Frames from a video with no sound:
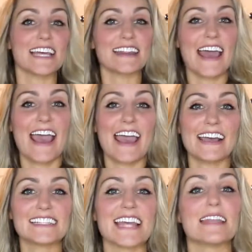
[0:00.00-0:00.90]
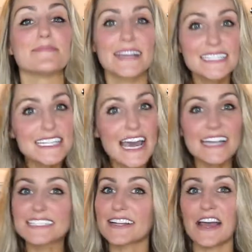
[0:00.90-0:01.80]
and the eggs and mix
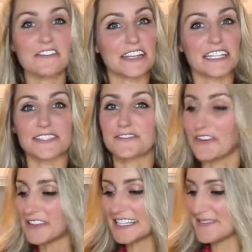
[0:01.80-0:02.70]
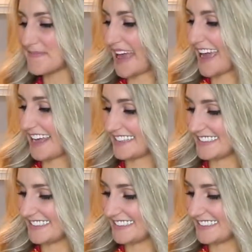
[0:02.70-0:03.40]
again until everything is fully combined.